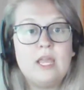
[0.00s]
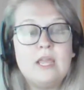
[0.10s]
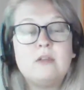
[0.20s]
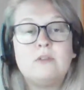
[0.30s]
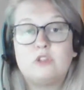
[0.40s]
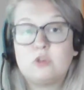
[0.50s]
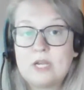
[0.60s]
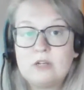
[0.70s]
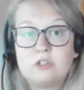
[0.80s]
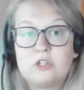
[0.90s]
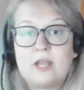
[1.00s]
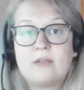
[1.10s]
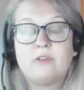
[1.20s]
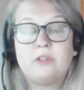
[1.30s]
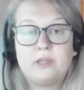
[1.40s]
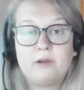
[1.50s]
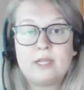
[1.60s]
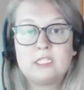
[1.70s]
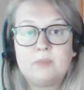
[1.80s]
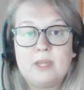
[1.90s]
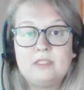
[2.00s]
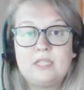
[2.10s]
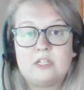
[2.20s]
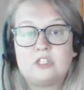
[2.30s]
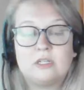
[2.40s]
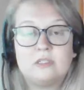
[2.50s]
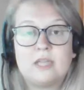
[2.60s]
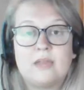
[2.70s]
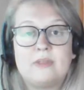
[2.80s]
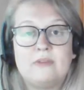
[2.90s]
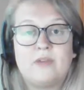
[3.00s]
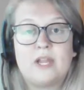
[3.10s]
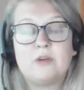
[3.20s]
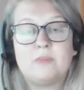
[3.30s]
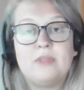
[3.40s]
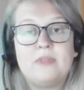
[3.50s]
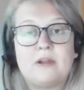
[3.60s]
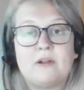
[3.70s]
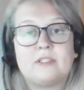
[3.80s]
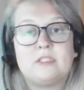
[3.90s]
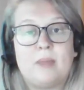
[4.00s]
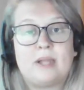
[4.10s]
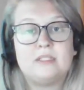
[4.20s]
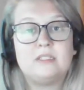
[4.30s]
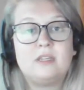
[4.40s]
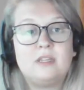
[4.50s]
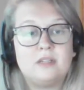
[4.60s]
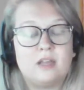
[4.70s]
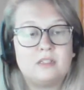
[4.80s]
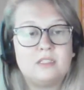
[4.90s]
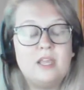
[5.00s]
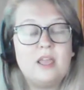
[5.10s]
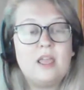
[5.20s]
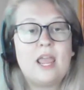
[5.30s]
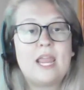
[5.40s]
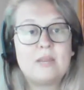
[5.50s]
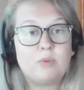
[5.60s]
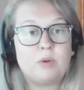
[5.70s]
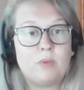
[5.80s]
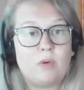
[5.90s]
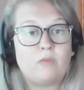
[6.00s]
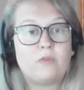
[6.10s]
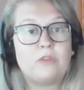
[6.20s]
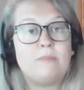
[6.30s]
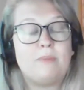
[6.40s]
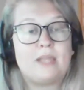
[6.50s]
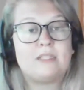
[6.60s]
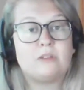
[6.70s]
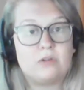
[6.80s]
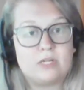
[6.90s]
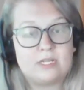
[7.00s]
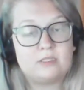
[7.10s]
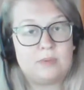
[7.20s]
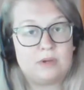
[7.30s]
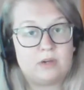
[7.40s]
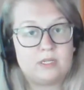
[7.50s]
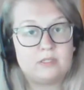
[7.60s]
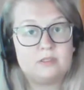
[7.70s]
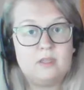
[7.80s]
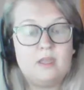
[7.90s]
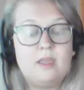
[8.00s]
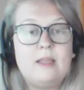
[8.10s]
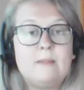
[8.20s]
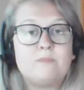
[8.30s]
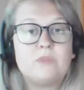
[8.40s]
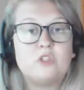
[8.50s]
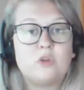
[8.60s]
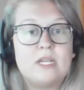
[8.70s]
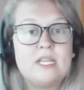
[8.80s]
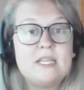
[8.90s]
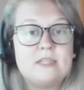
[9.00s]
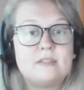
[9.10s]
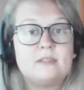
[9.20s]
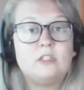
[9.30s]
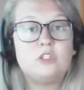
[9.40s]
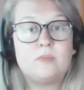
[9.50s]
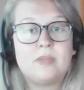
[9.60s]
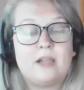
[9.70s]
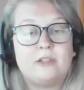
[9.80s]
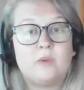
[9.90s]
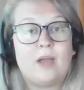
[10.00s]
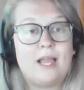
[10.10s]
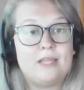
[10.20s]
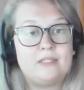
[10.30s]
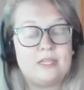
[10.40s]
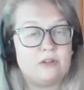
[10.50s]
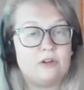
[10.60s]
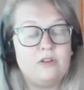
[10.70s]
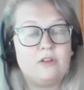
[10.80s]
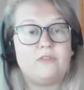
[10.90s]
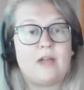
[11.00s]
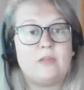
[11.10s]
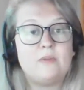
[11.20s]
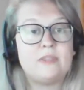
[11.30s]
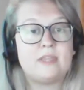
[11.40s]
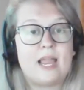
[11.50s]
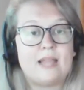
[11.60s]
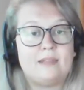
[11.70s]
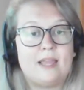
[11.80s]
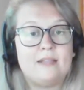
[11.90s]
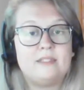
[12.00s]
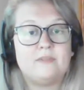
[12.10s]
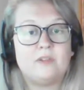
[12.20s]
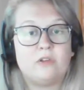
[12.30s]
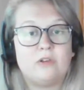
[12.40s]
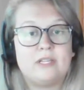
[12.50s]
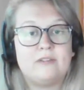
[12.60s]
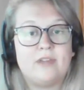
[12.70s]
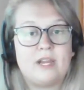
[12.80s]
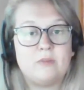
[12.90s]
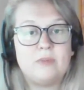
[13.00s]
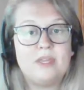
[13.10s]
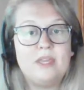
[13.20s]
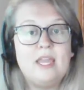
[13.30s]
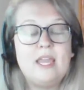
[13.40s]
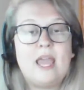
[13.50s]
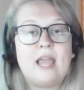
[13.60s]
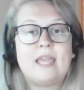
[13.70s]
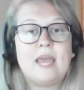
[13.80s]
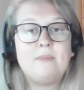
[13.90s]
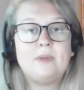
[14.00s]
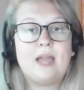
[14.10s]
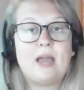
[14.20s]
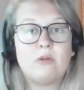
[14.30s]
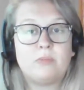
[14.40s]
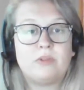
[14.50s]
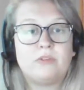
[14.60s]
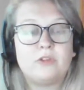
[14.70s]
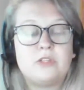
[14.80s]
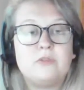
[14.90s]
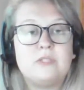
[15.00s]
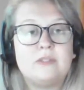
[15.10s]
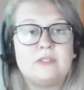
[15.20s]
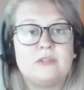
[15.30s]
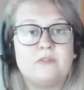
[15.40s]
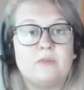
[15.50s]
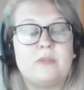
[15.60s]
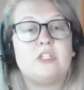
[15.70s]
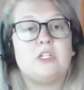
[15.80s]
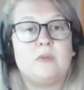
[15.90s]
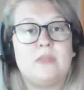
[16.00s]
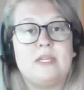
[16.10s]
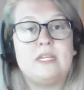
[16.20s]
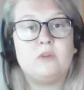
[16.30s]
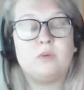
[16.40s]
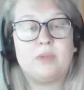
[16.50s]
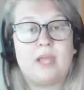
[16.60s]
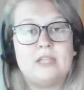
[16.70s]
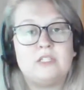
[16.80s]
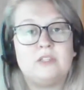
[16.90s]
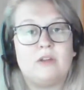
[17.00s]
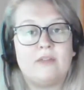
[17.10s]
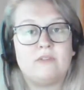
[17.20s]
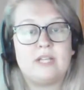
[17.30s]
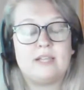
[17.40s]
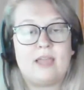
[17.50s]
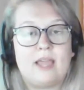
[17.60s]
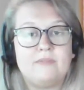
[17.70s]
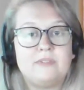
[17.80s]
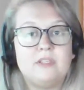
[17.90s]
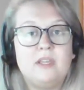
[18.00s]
The trainers should have clear expectations on the environment they are expected to conduct and promote for the best learning experience. The trainees should be held to a high standard of following the guidelines of a learning environment and kept accountable for using this information when they need to apply it to their everyday lives.